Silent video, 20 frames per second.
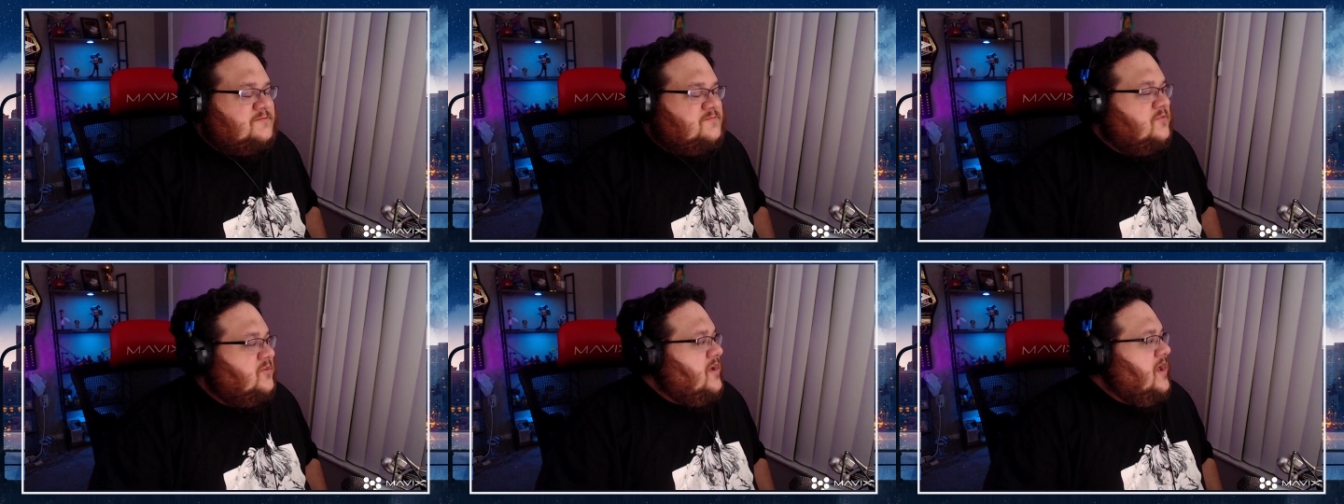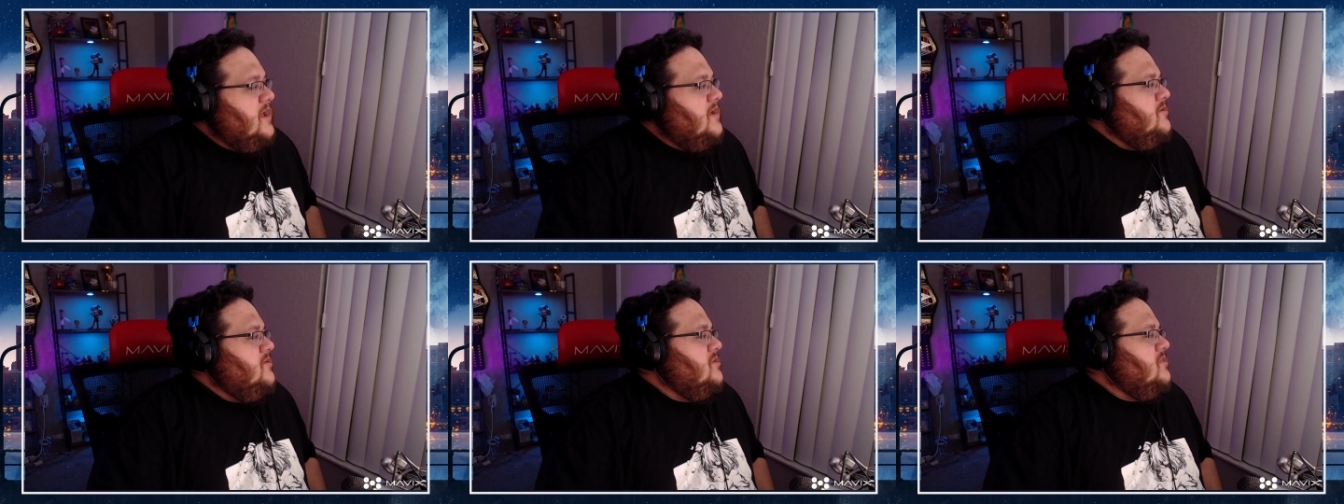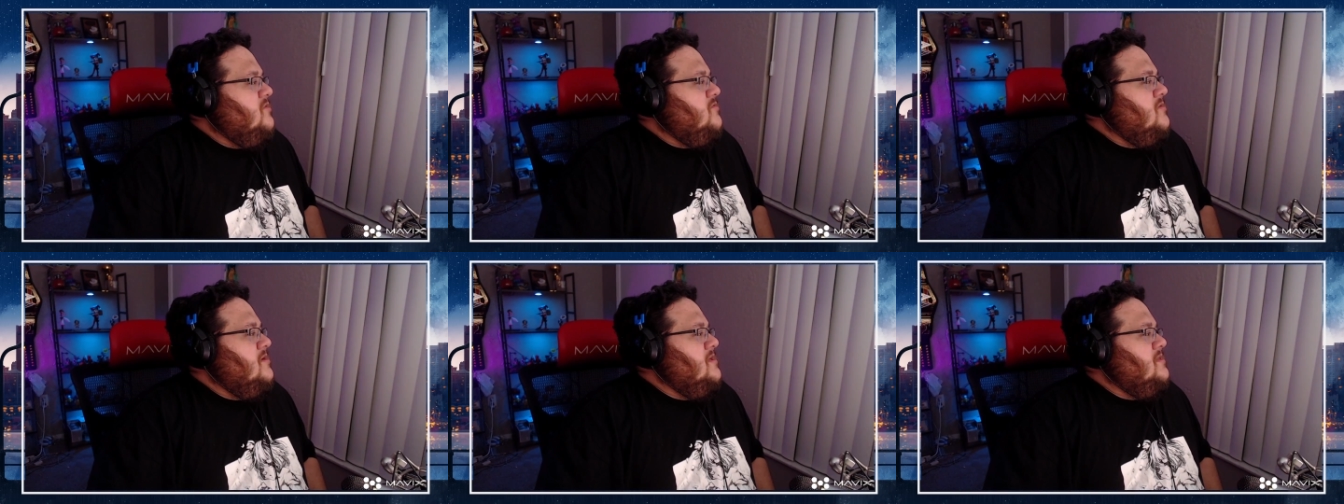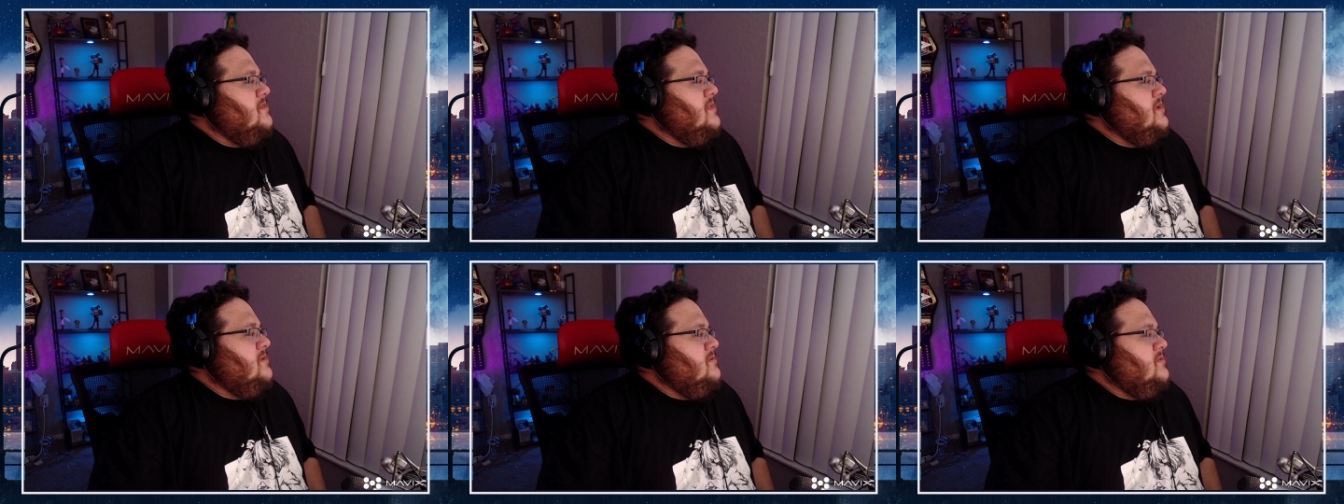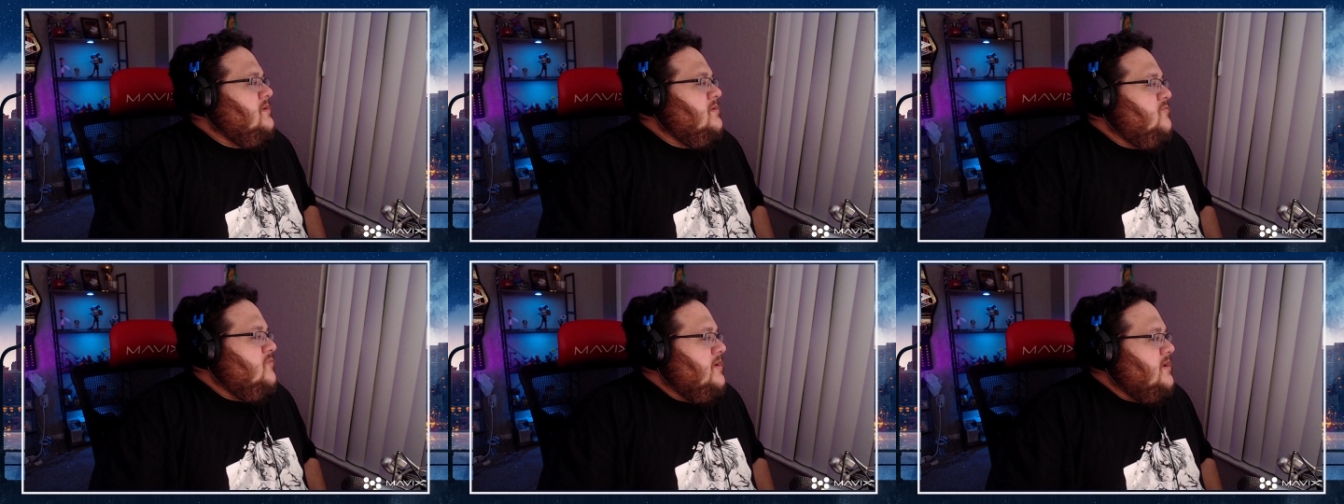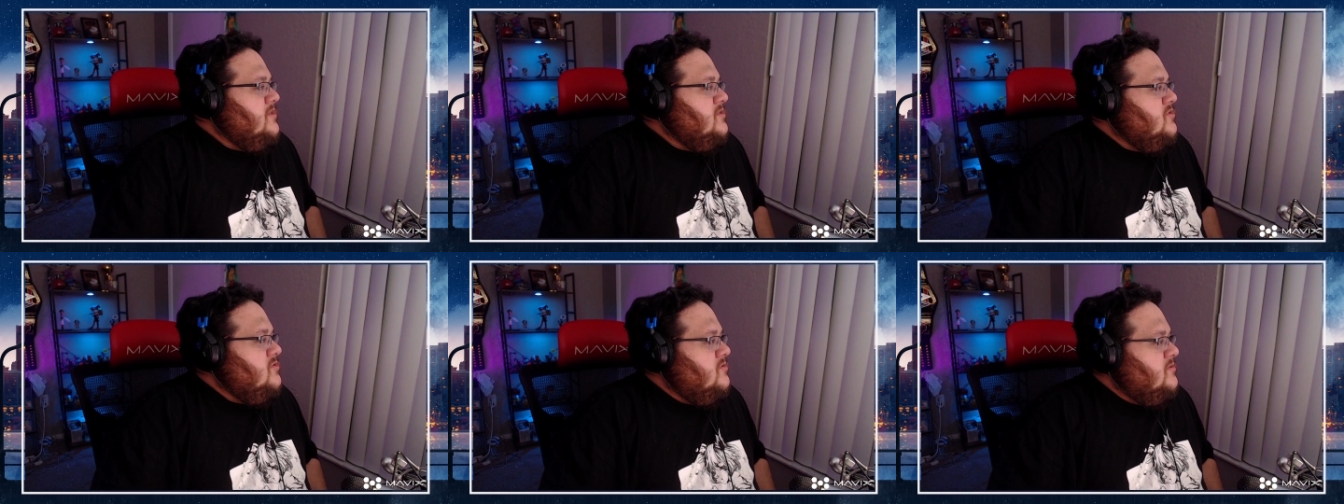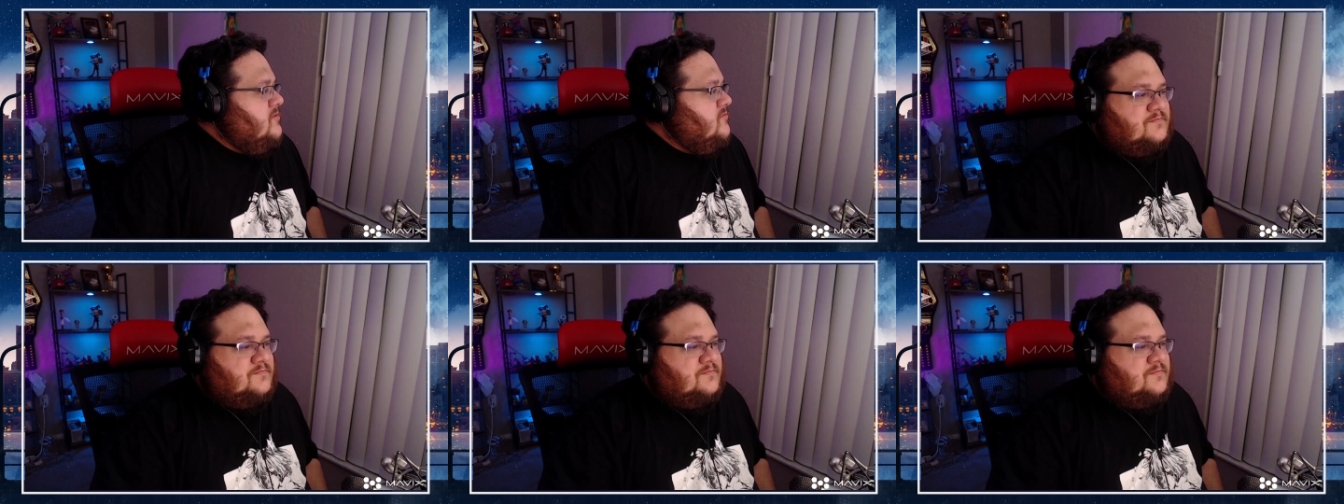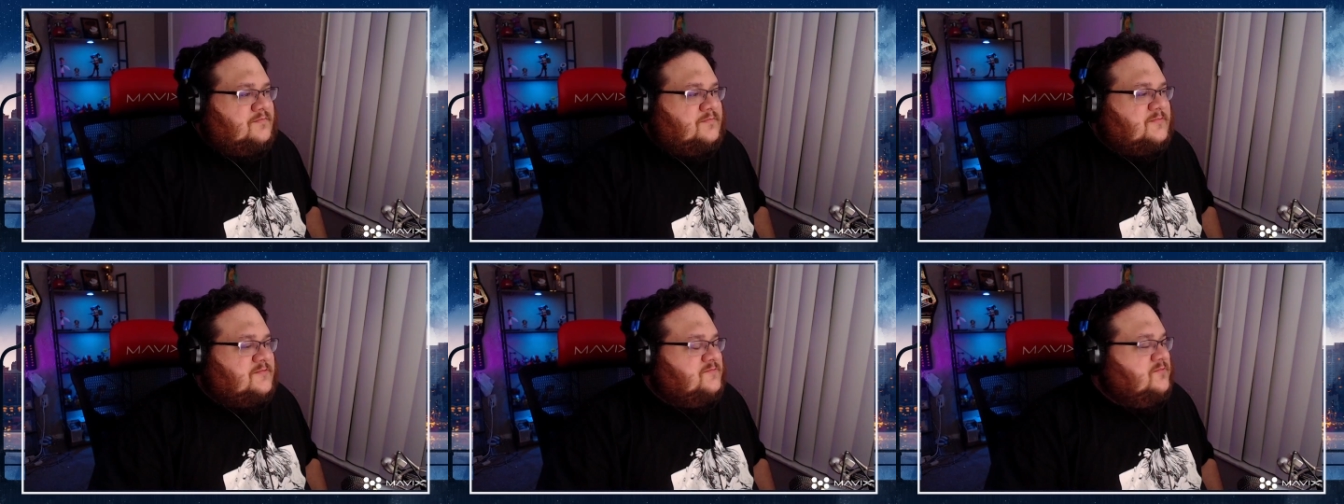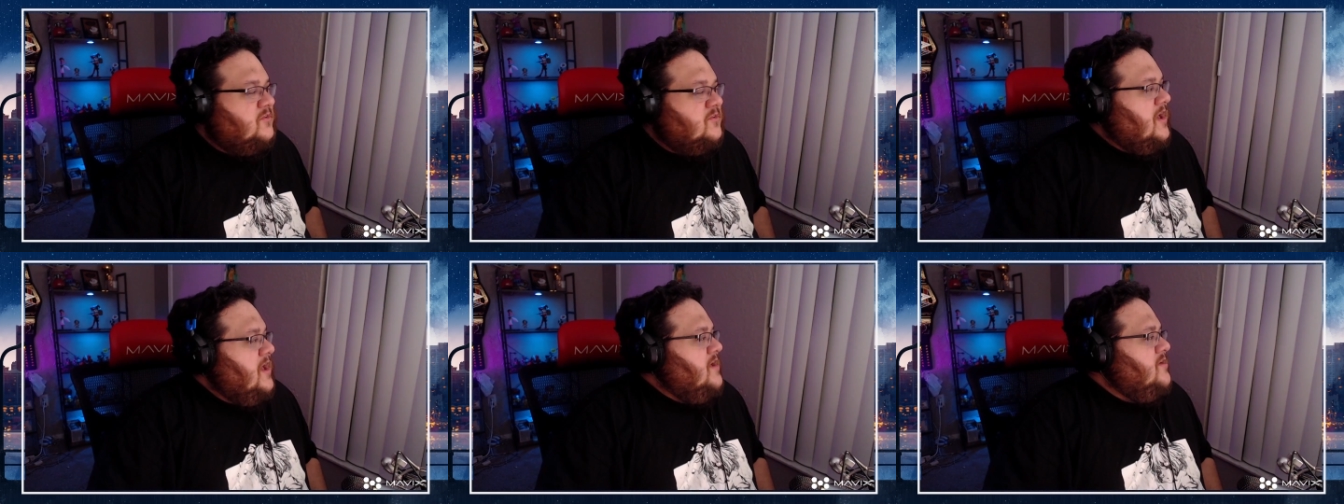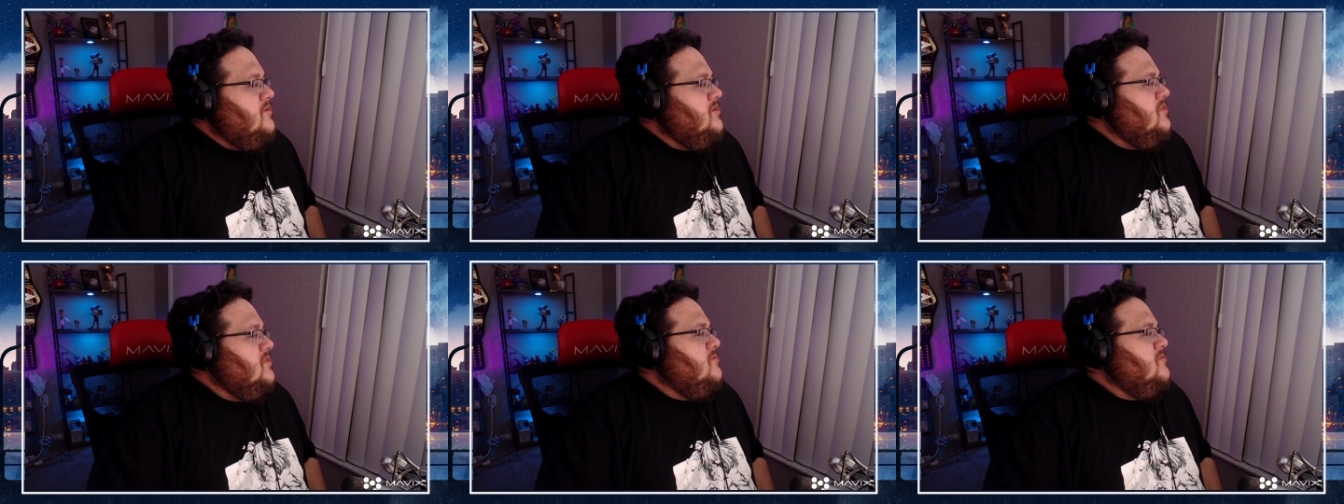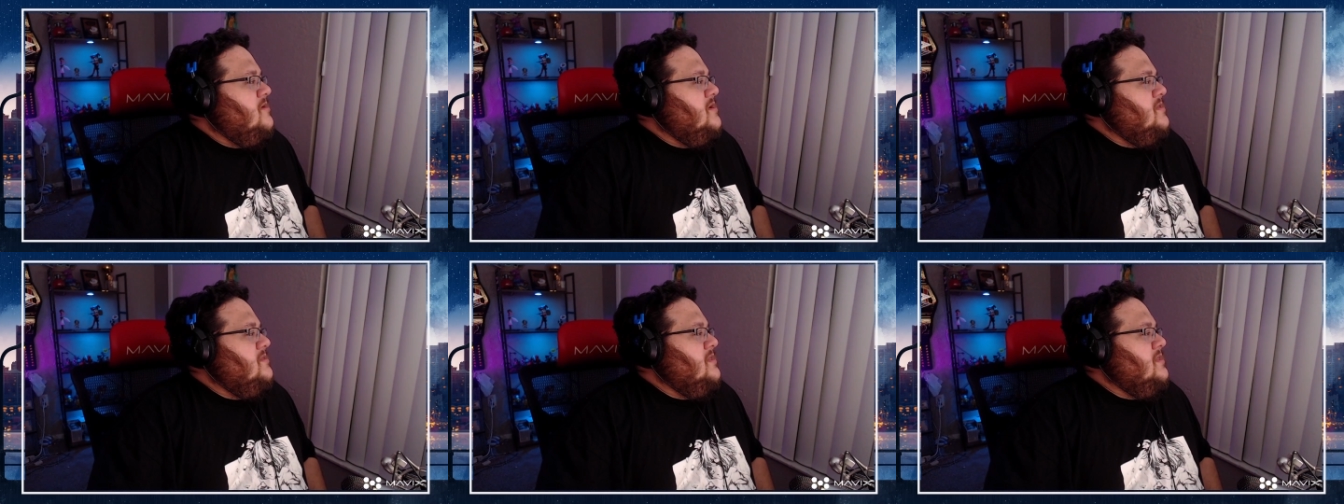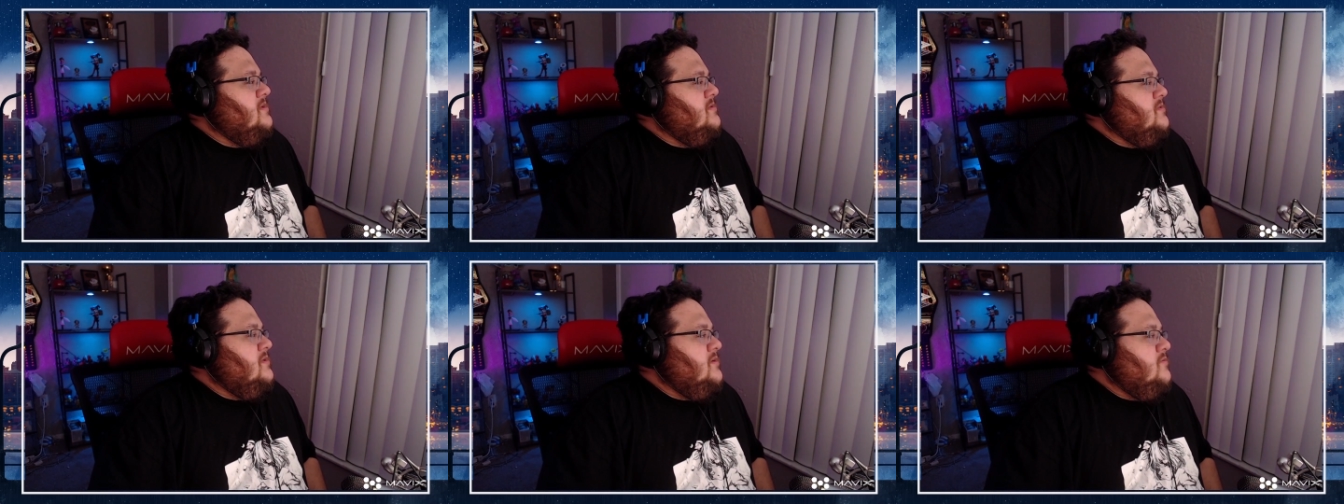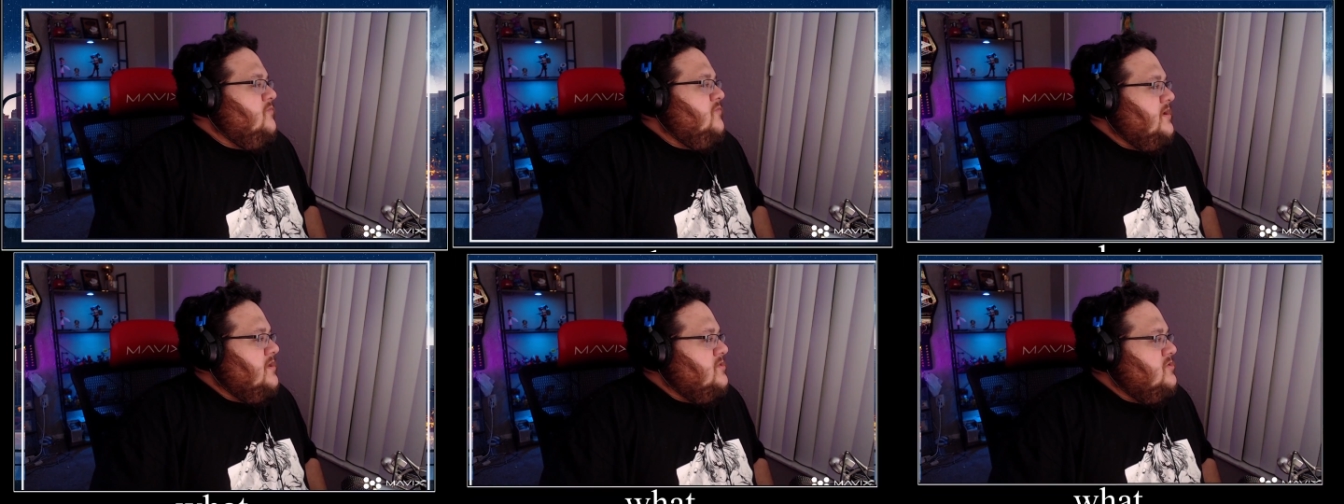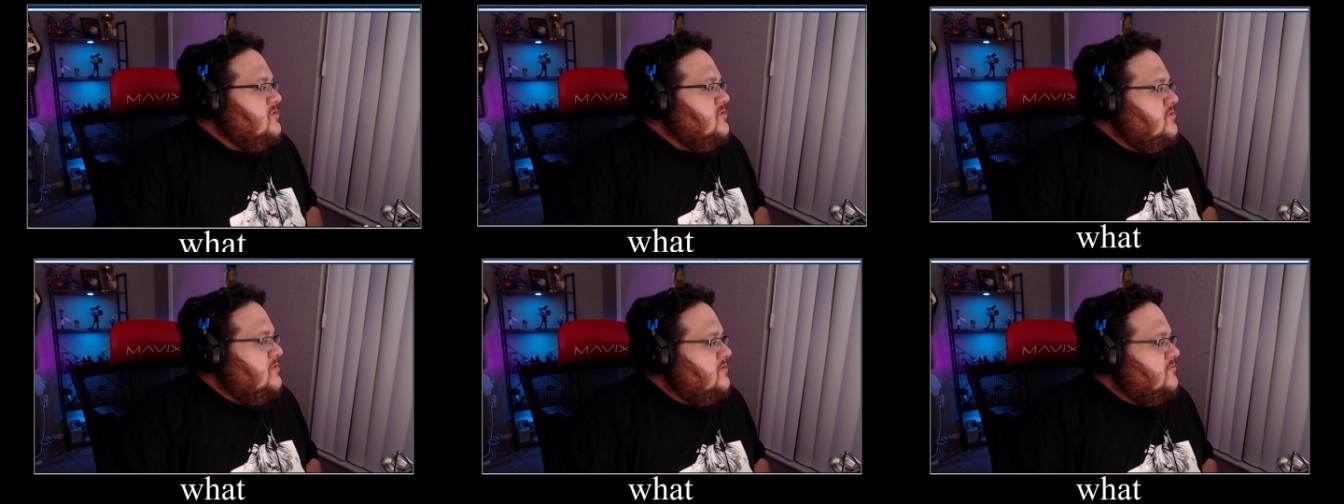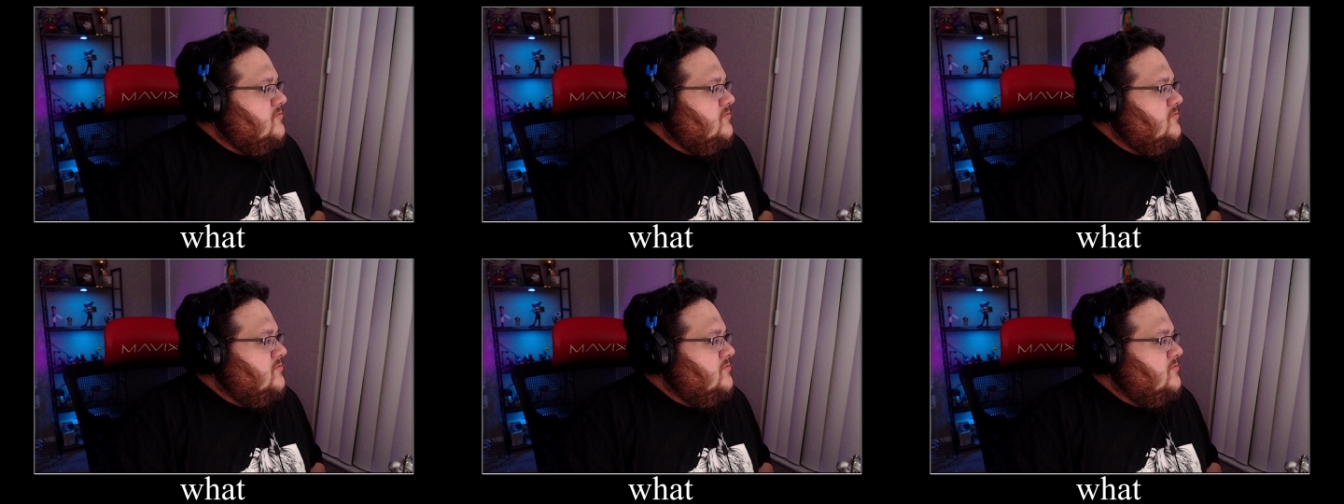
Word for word: Okay, you know what? We can do. Okay, you know what? We can do.